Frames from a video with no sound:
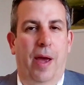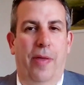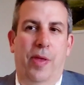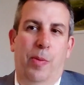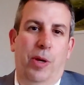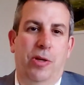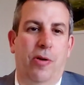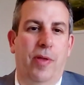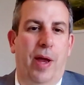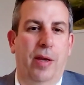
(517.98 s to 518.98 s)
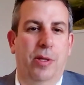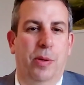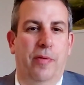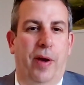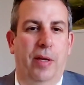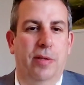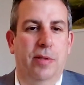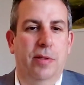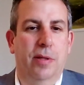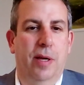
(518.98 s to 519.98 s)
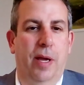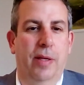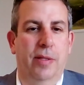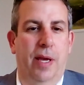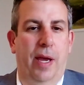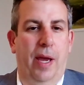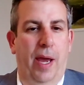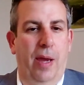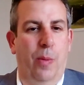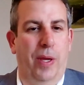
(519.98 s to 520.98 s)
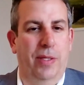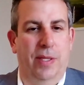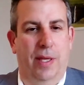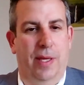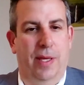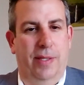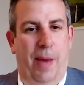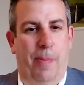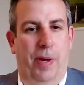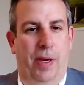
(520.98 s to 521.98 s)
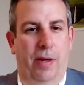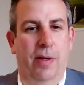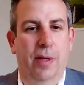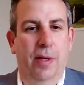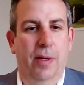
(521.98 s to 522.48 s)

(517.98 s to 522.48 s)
And then we turn that into advice and say, hey, we see this happening.